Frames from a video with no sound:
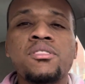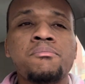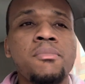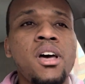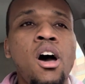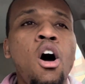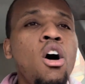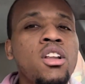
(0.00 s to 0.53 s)

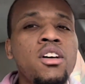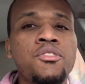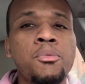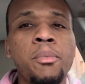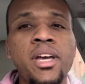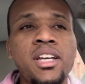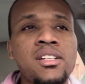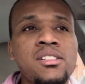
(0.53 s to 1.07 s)
all of them
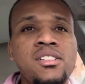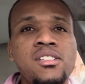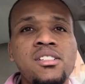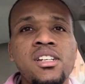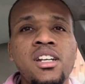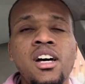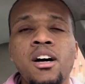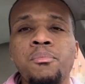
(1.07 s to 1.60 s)
making
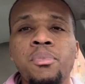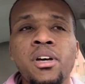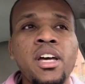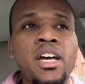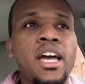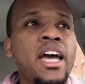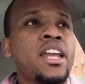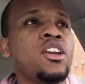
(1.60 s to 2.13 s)
shit up,
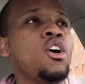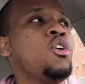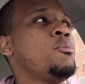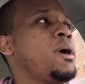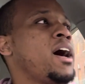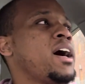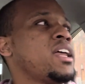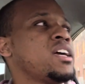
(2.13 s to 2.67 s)
and
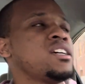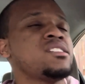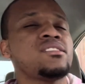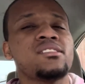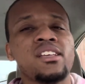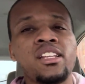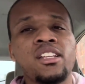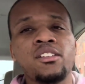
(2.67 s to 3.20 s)
nobody is
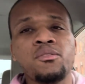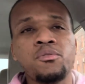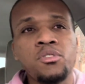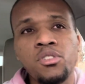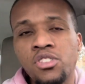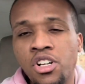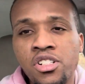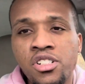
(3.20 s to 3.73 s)
in the
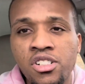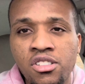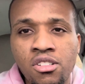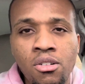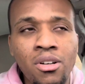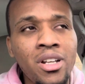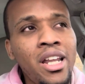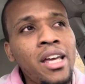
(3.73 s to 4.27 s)
churches
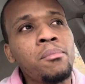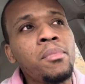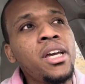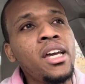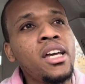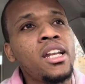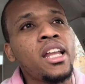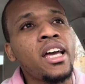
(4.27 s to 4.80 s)
going like,
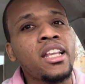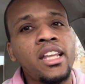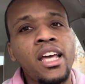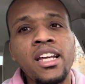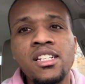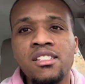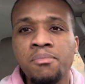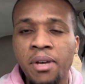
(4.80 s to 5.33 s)
man, like they
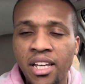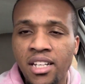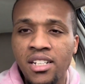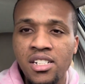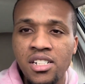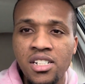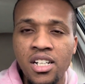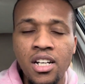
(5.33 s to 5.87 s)
just making
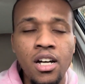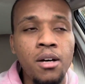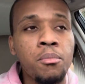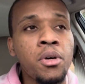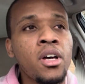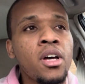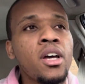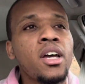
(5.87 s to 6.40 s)
this shit up.
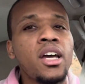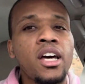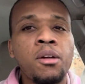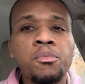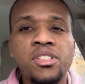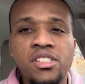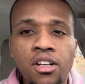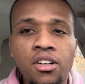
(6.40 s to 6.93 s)
And I'm
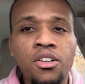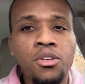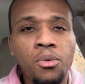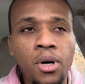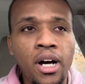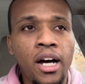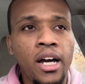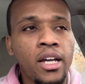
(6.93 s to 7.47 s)
gonna tell you
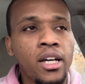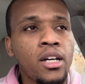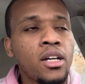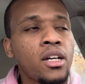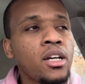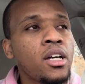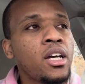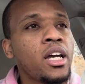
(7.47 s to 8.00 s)
why.
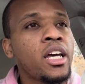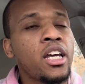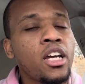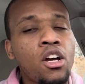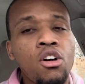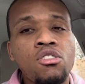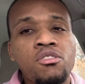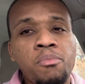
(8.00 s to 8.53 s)
And it
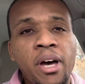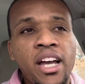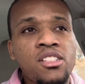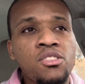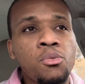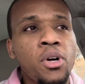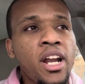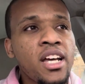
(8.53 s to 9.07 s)
goes back to what I